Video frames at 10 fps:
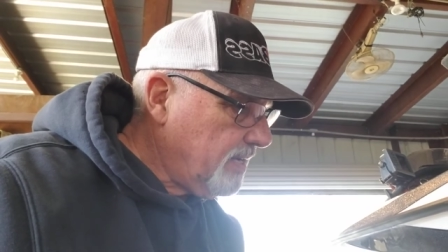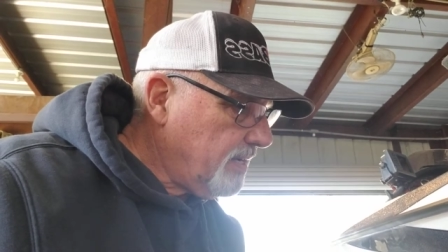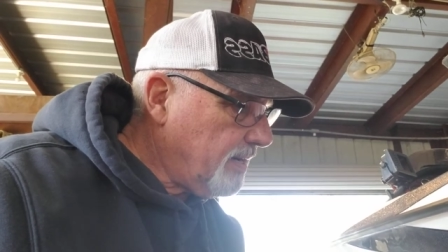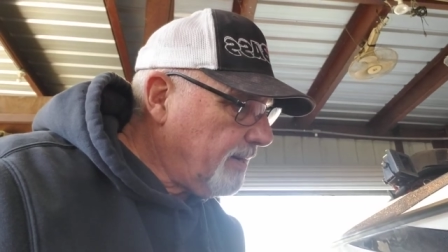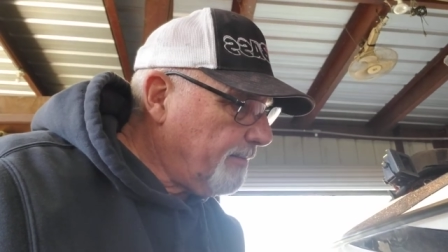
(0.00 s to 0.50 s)

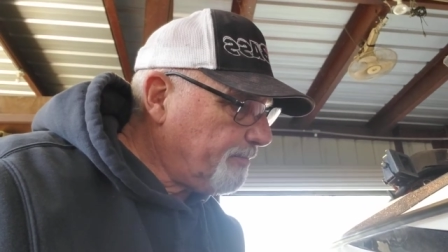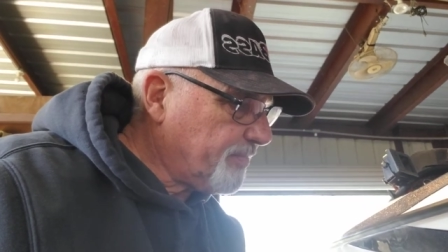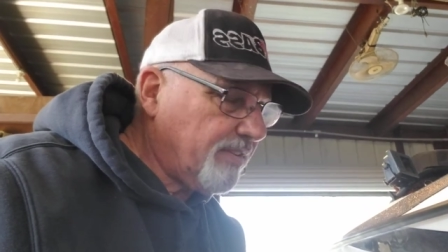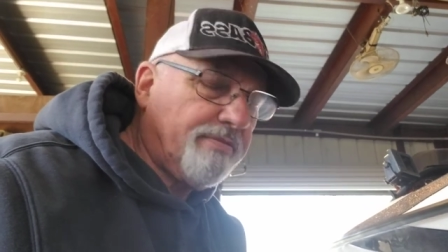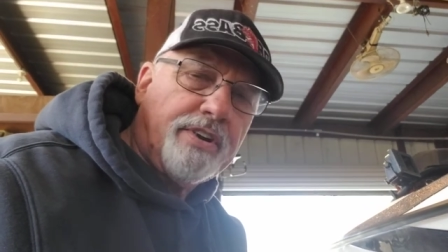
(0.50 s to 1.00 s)
Um,
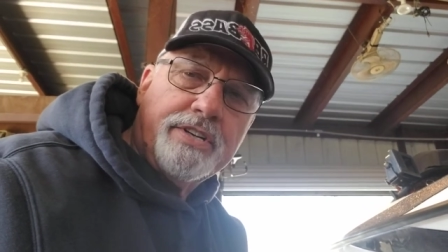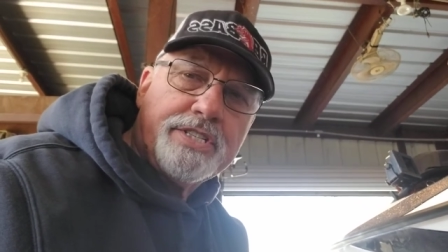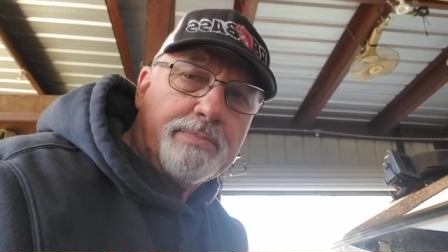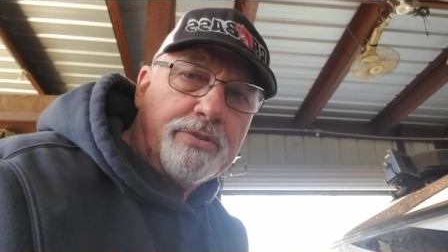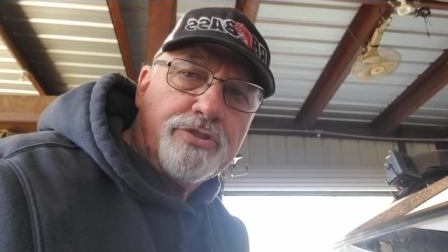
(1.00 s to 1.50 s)
very
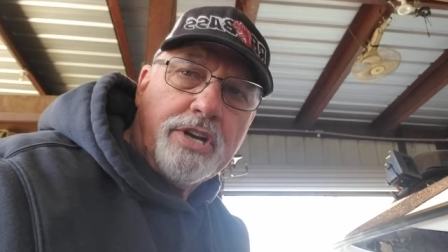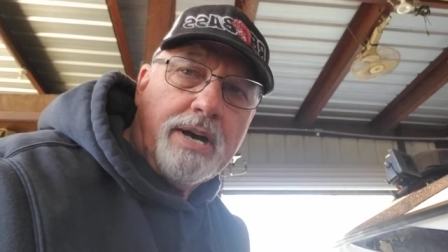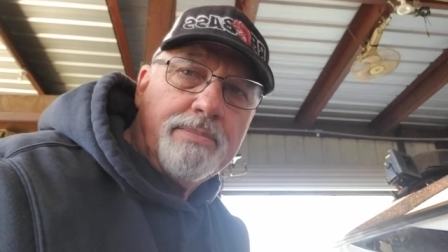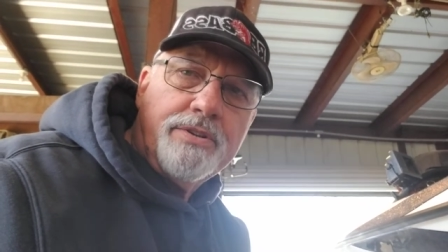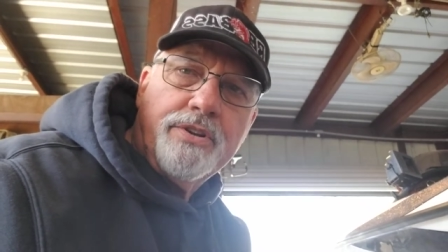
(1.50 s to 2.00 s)
simple
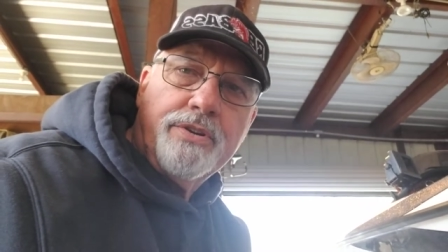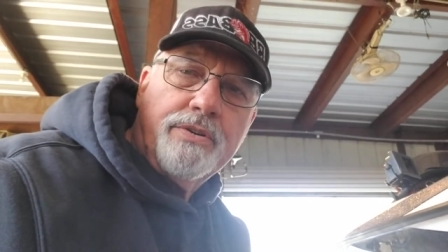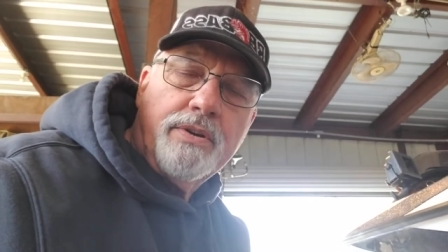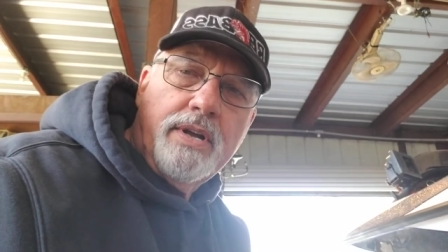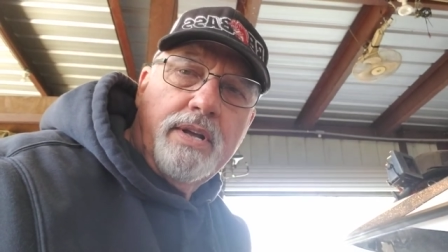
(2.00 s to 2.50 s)
job to
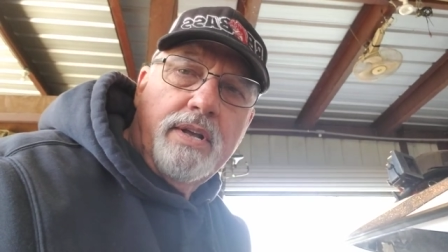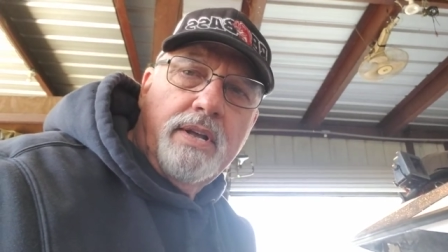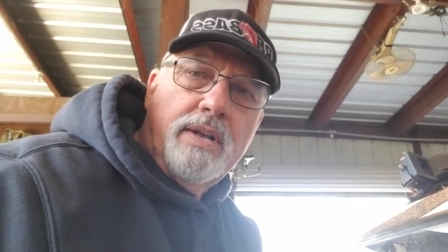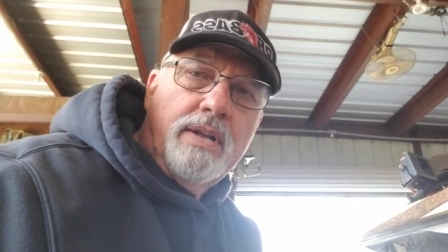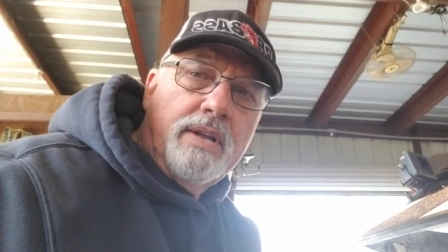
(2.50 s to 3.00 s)
do.
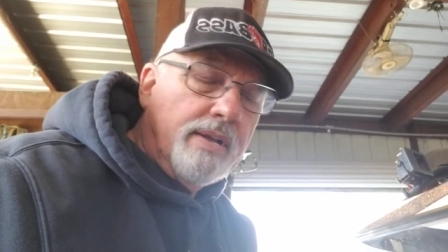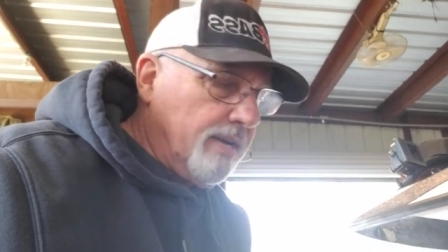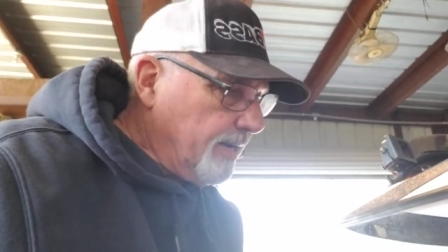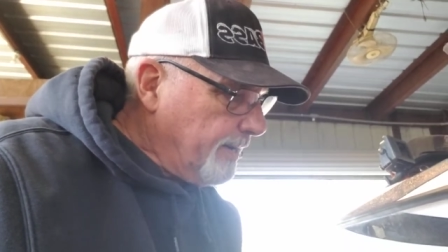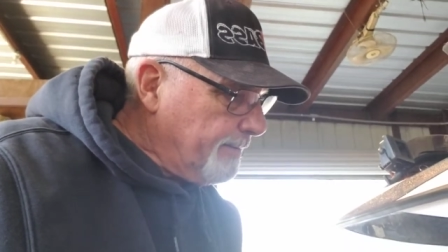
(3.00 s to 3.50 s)

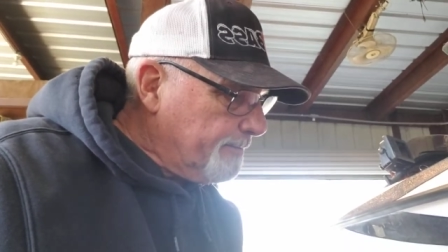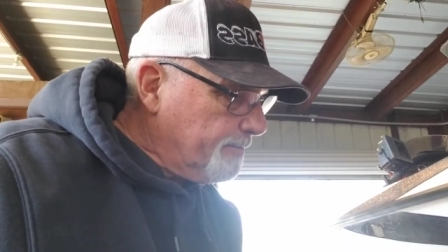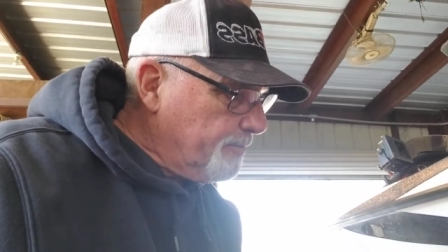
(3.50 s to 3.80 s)
Um,